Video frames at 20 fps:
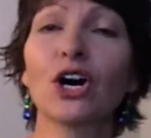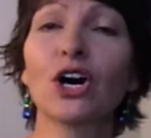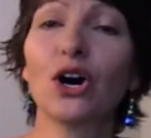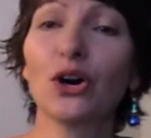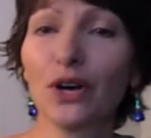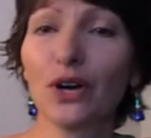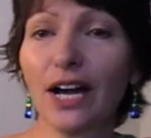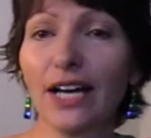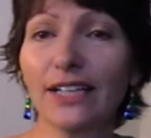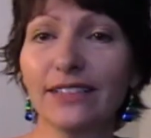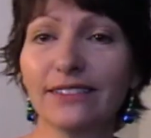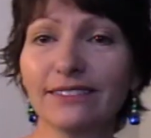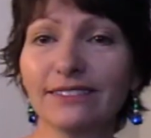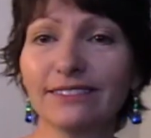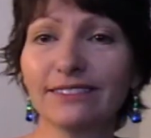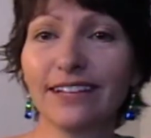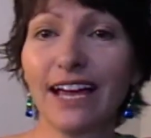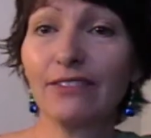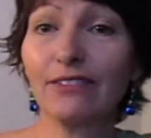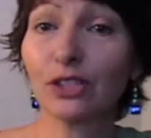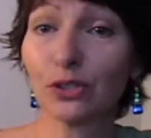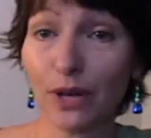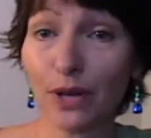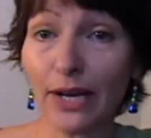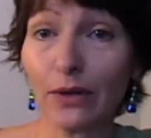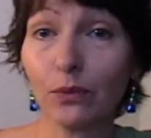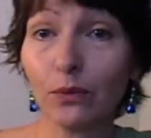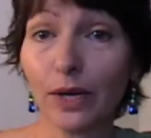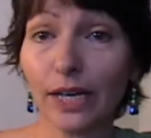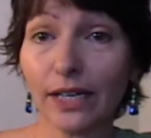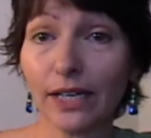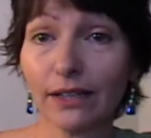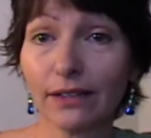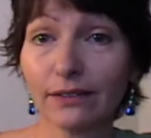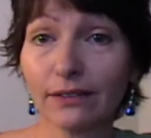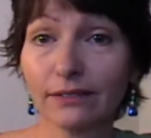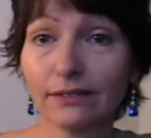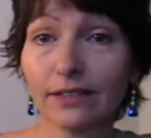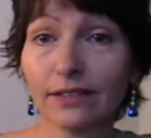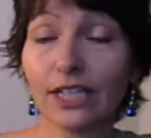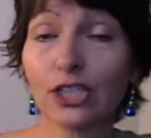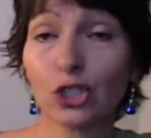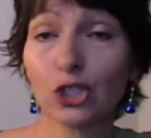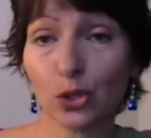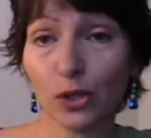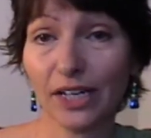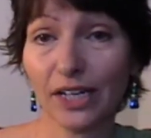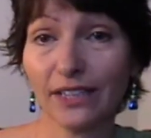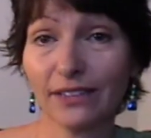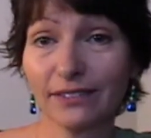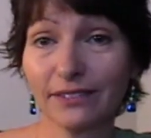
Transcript: All right, have a great week. Enjoy.